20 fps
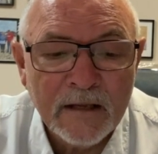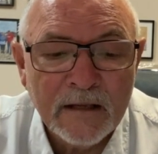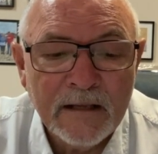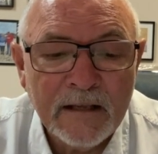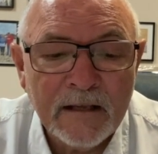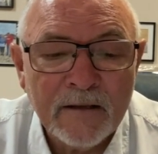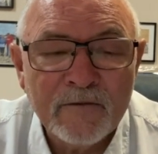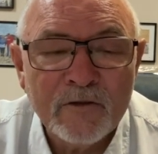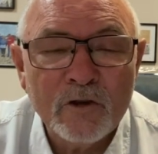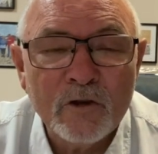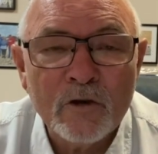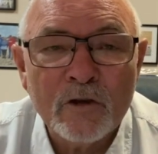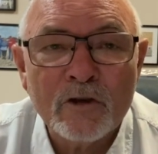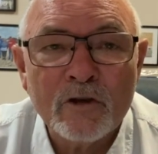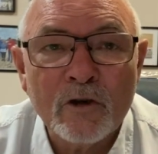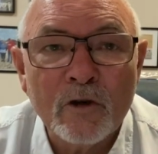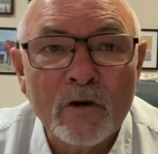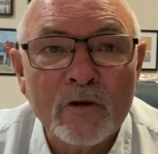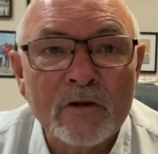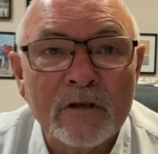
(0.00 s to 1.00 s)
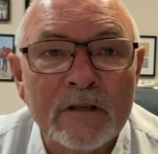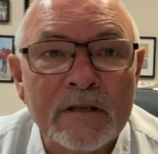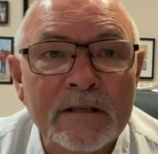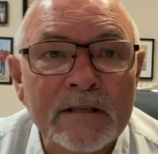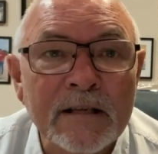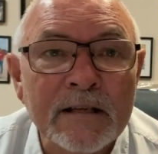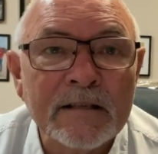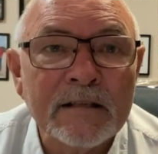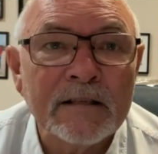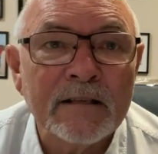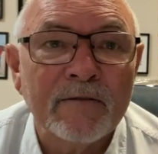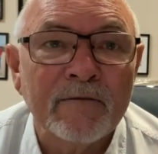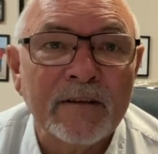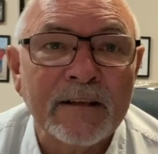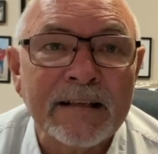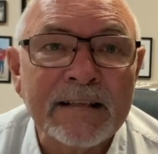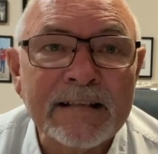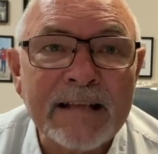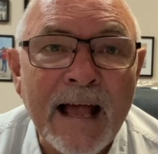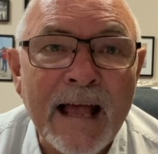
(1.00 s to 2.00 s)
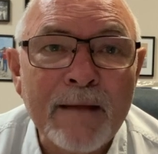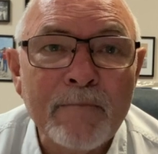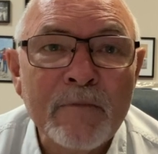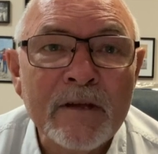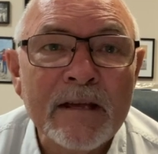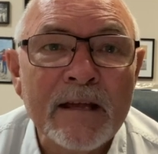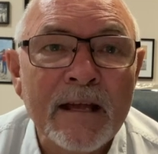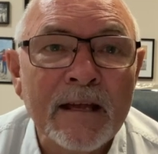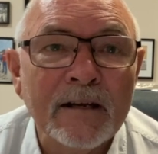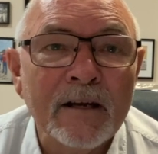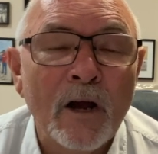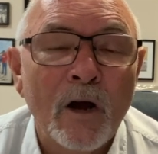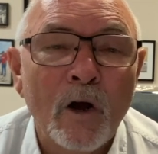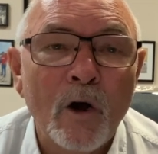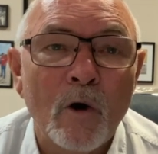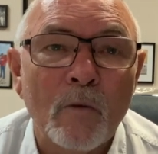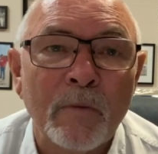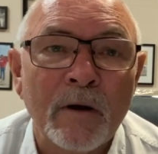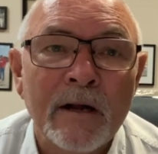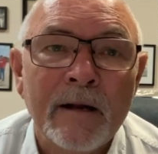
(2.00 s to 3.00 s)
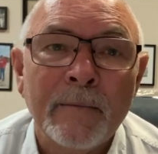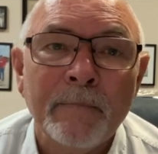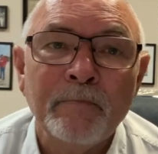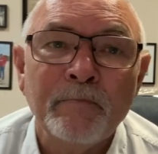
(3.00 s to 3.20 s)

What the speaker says: gives your church a sense of excitement and hope.